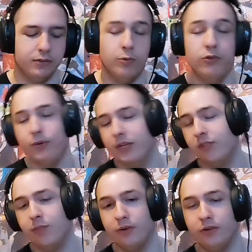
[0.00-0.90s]
the most
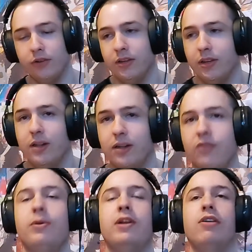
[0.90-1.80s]
reactive person,
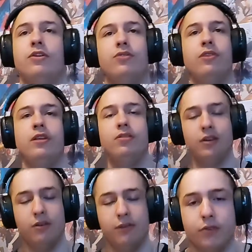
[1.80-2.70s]
despite loving to do this
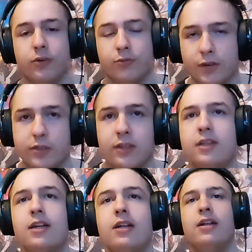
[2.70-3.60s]
and loving to watch reaction.